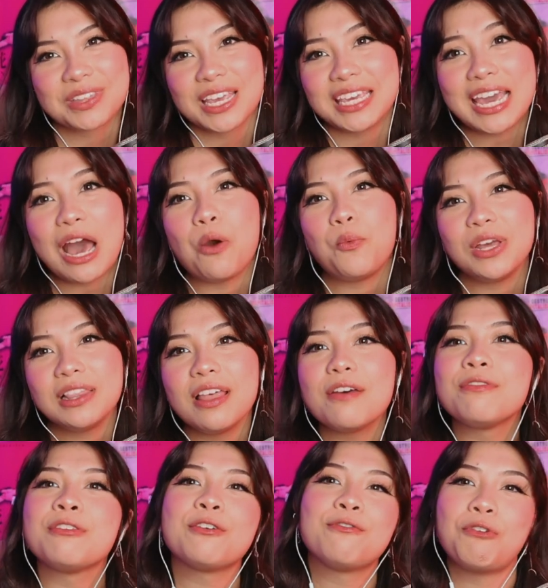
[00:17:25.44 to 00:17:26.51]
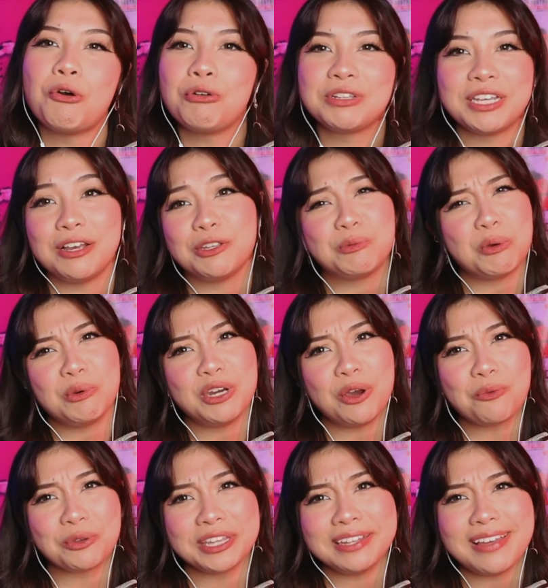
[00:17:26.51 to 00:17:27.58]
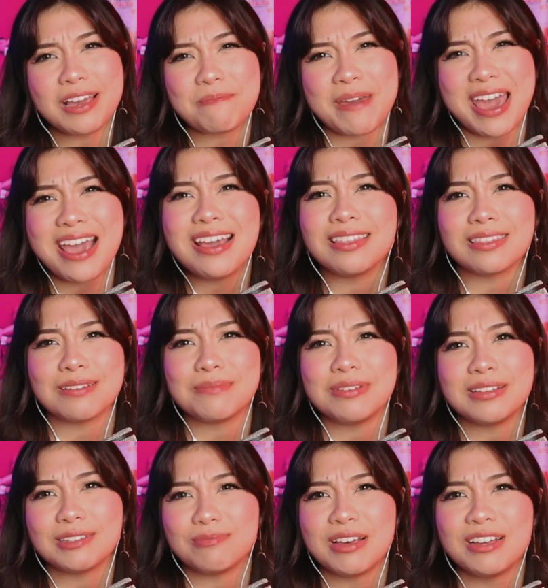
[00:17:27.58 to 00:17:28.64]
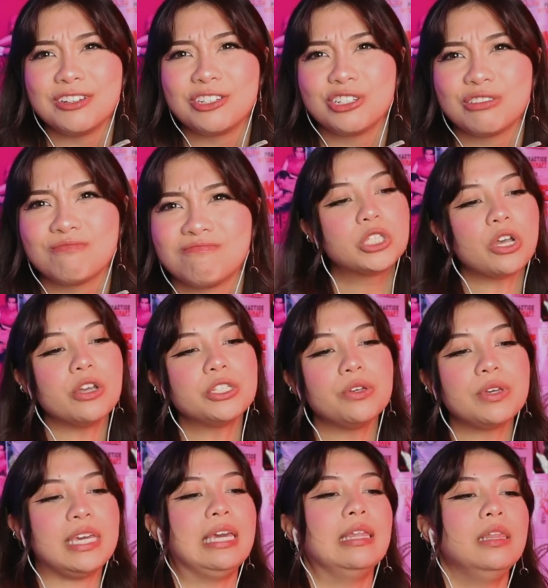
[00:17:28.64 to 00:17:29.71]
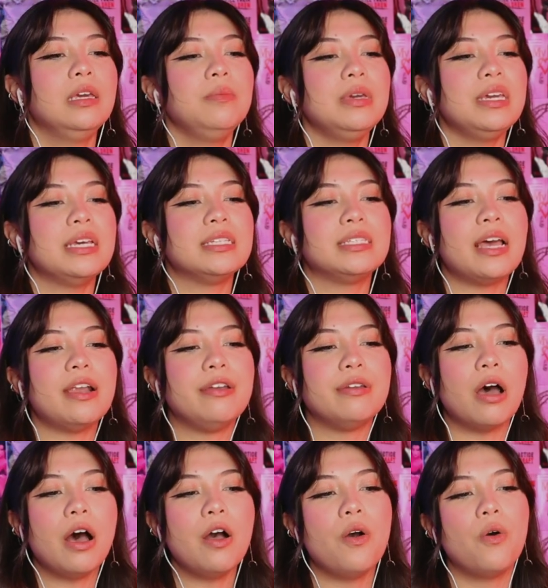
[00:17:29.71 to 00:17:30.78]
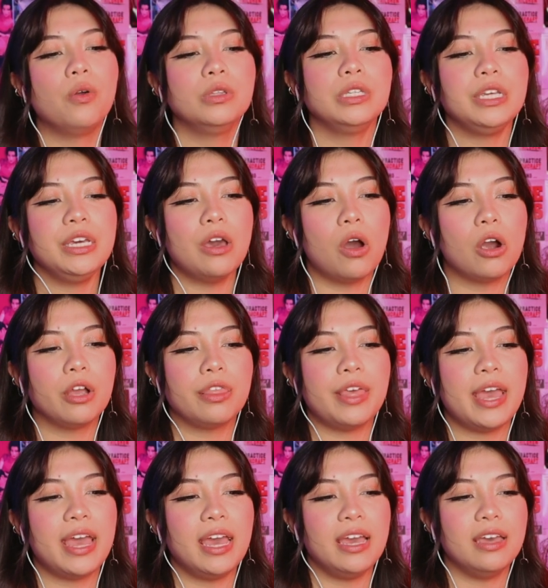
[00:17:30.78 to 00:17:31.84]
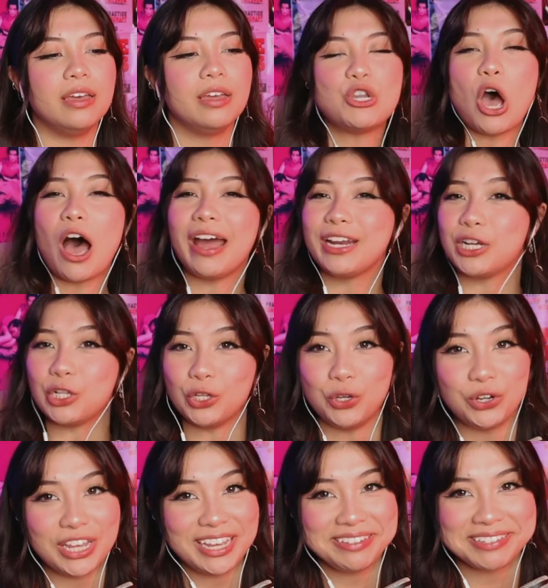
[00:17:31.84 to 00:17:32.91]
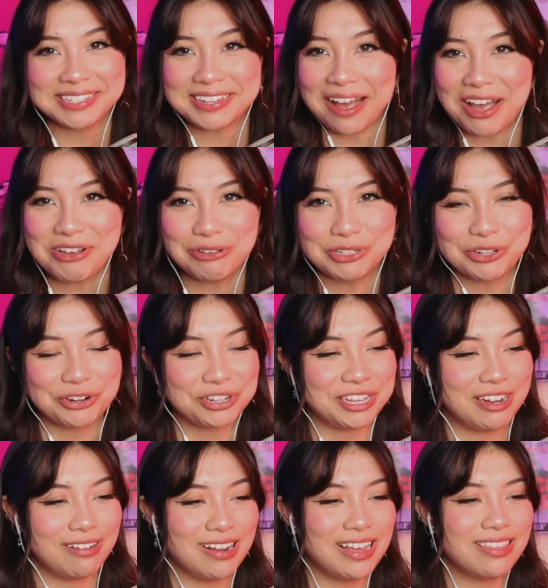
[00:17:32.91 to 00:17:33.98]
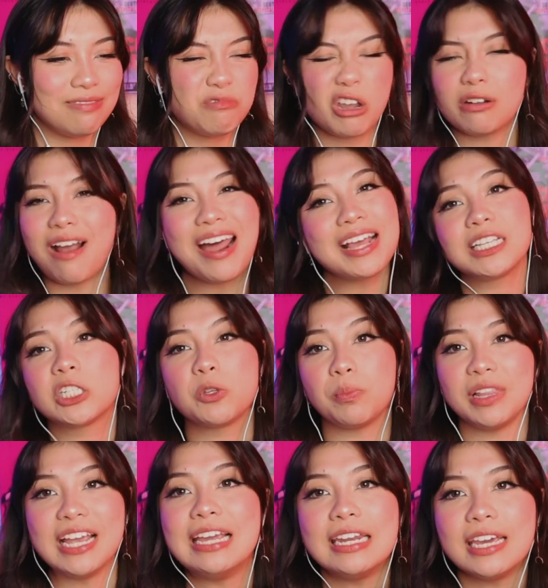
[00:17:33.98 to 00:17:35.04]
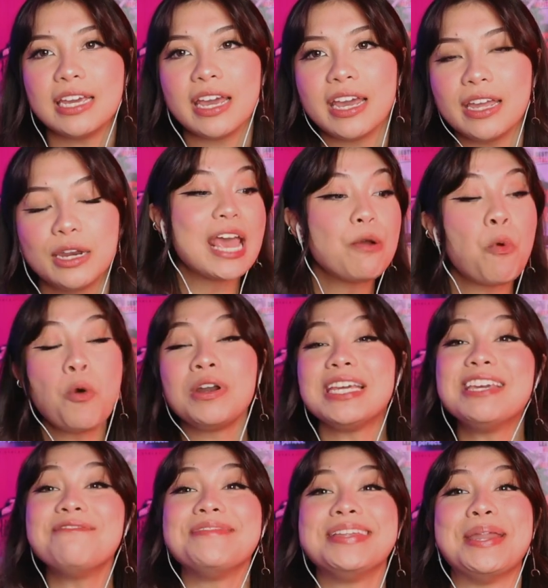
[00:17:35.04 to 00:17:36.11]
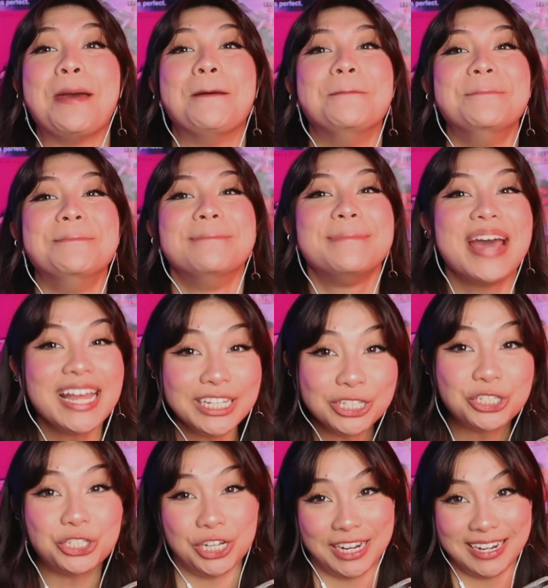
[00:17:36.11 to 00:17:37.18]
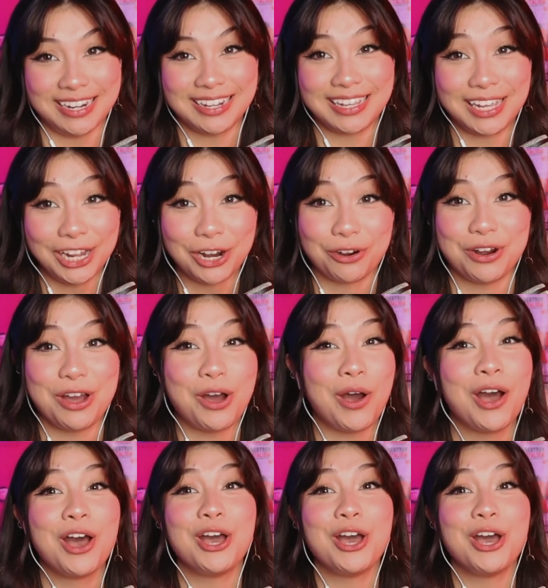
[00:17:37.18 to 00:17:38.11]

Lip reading: yeah, we love their folktales, but we don't really like paying them as much. What's also killing me is that not only are they not including Stiles or Kira, they're not explaining it. They won't even mention Kira